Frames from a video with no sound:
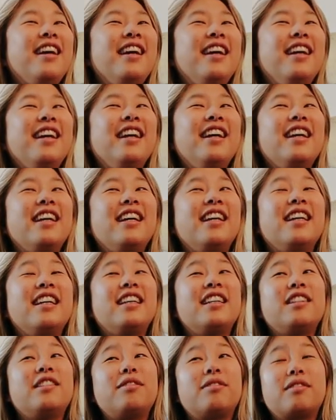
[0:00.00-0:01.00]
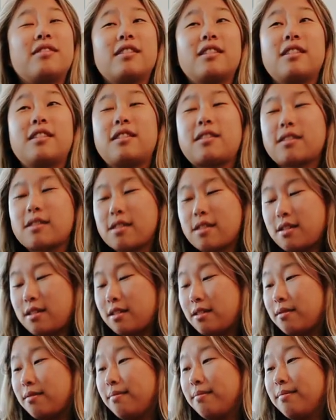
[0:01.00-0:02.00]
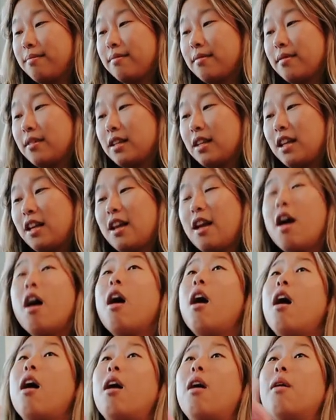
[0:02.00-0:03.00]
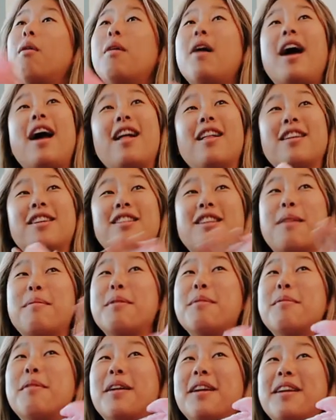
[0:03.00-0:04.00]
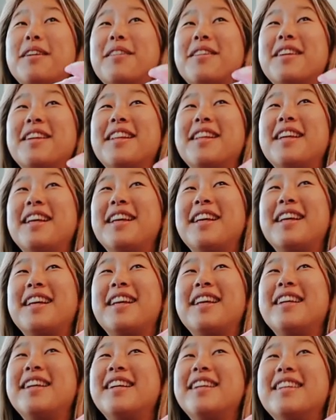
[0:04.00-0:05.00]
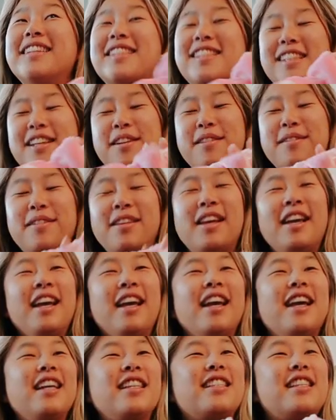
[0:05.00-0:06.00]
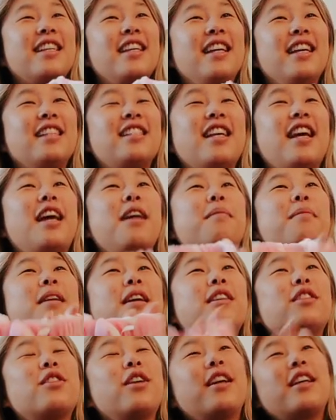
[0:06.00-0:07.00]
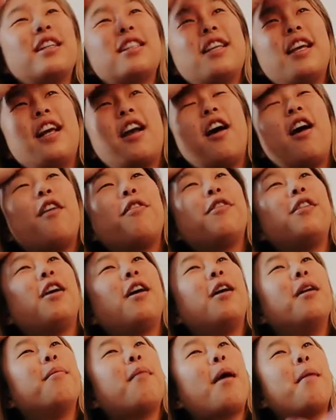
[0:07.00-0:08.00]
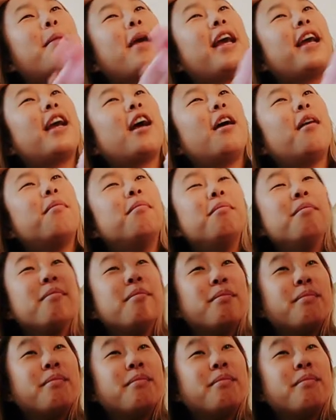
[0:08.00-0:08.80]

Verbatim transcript: It's like peppermint bark pretzels. Oh. Oh, Alex, I've been wanting one what of these. Oh, cute. What it's, is it? It's a headband so I could take off and on my makeup